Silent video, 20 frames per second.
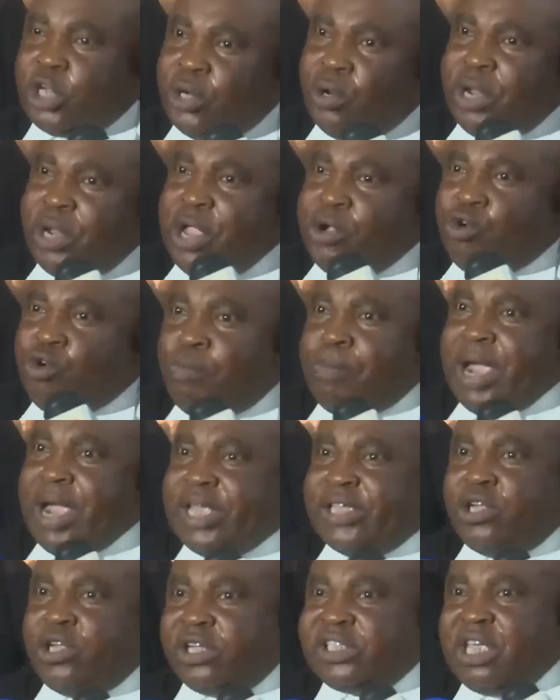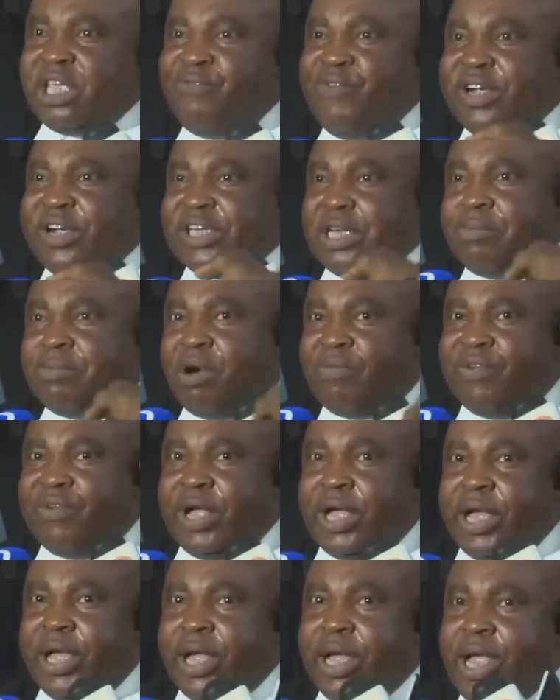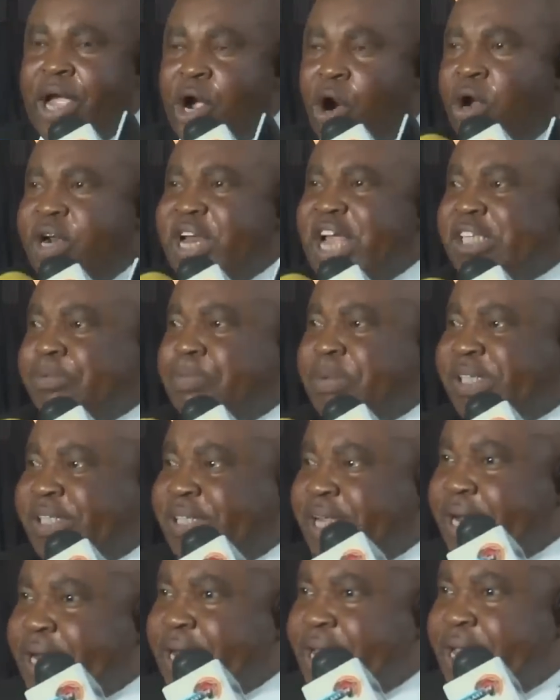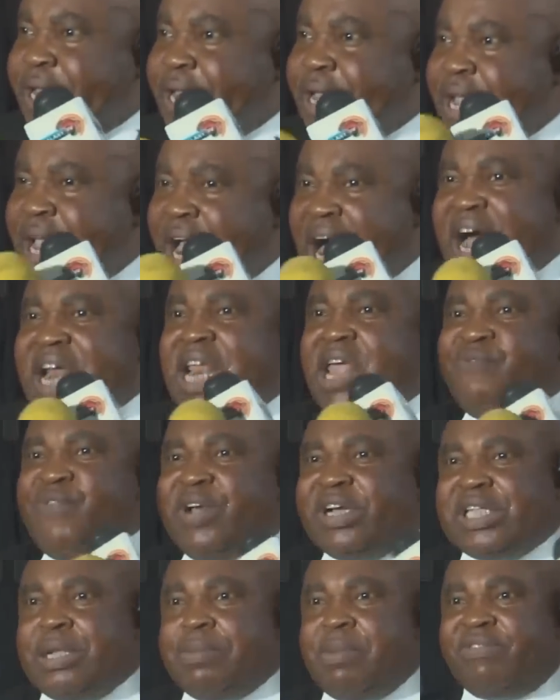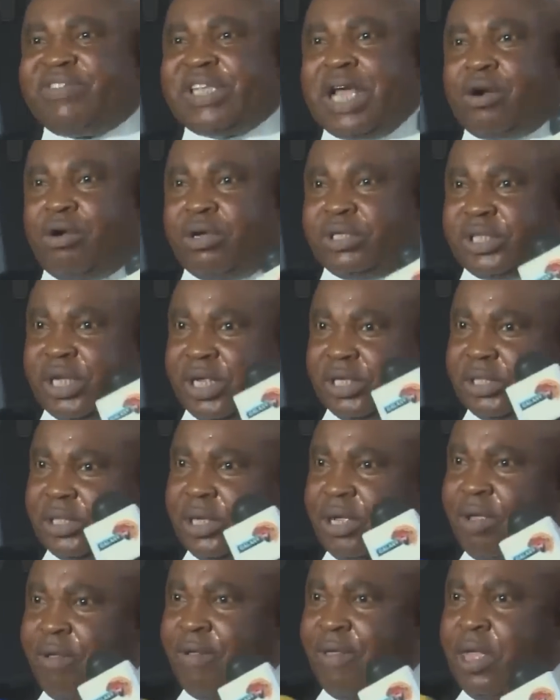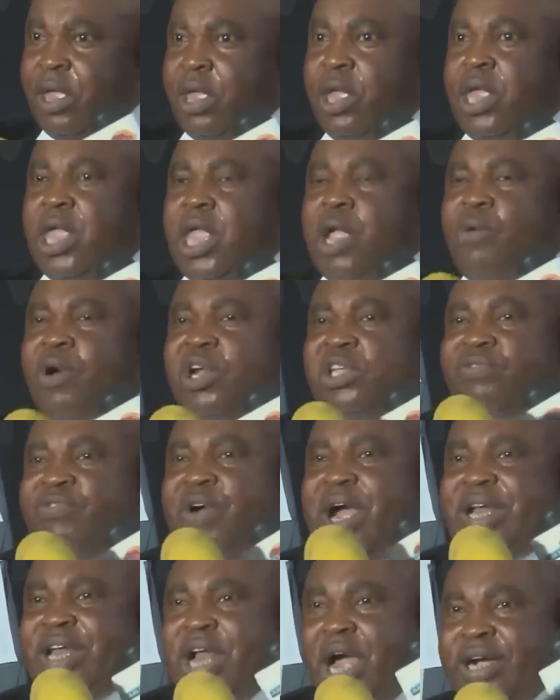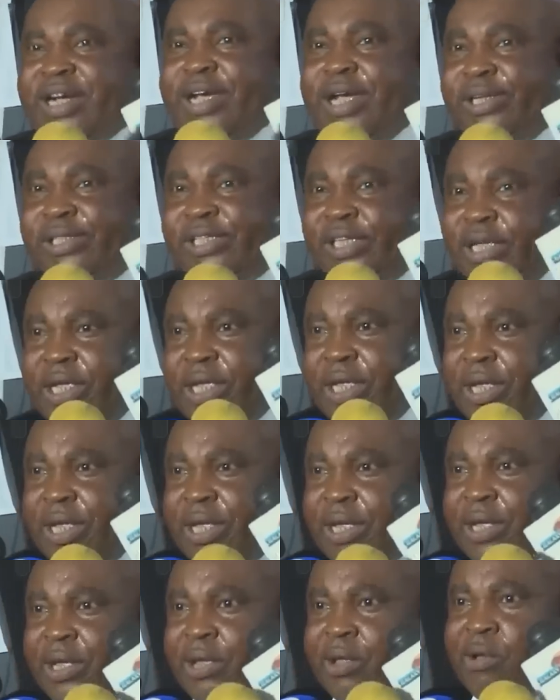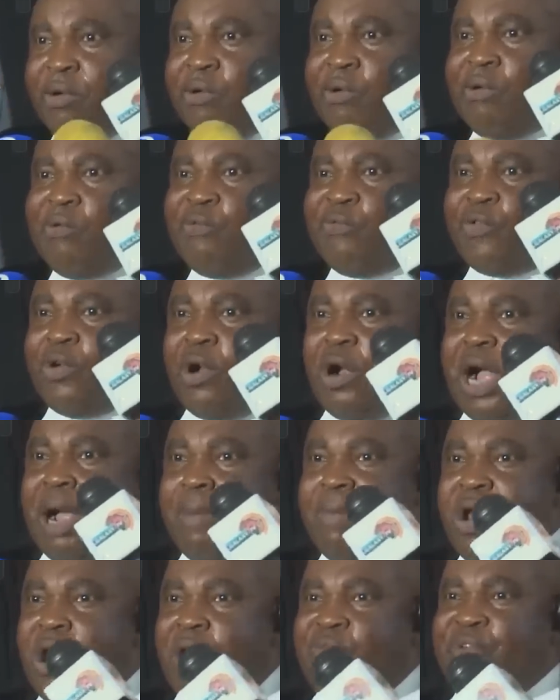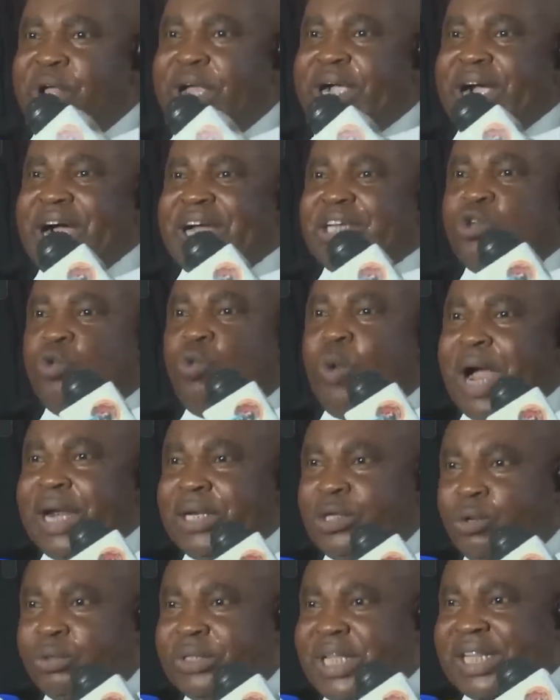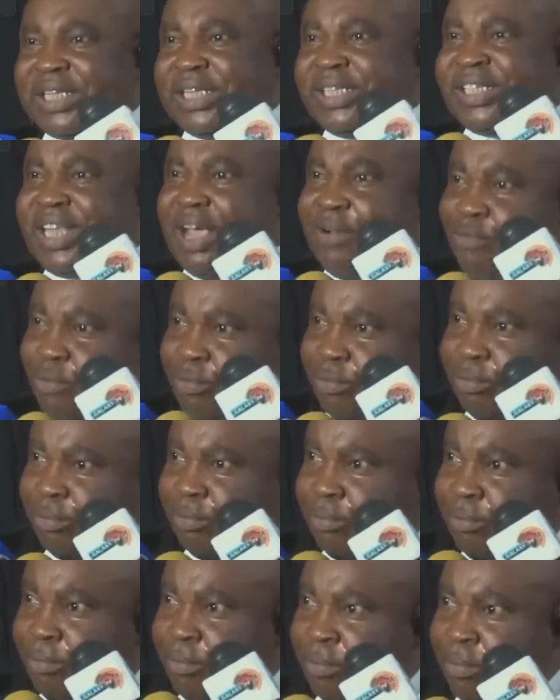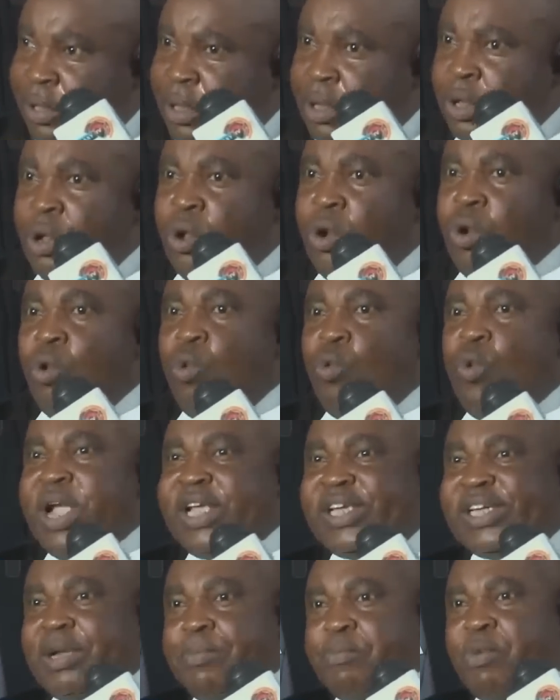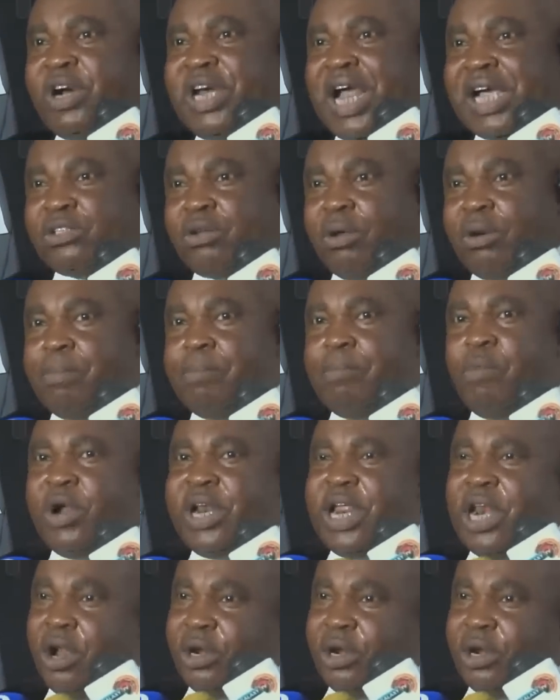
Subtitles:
Godoy Ekupe is just a victim of a honest mistake and a victim of circumstance. He was found not guilty from of a count 1 to 37, which borders on money